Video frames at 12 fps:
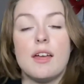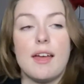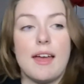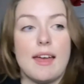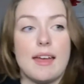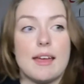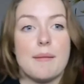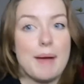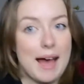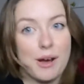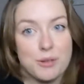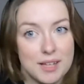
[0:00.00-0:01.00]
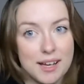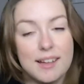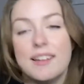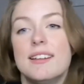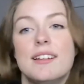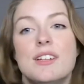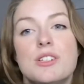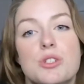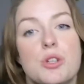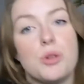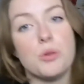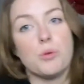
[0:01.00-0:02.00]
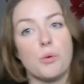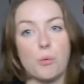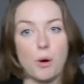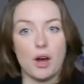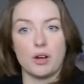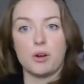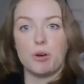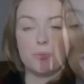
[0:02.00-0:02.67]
a powder to work on.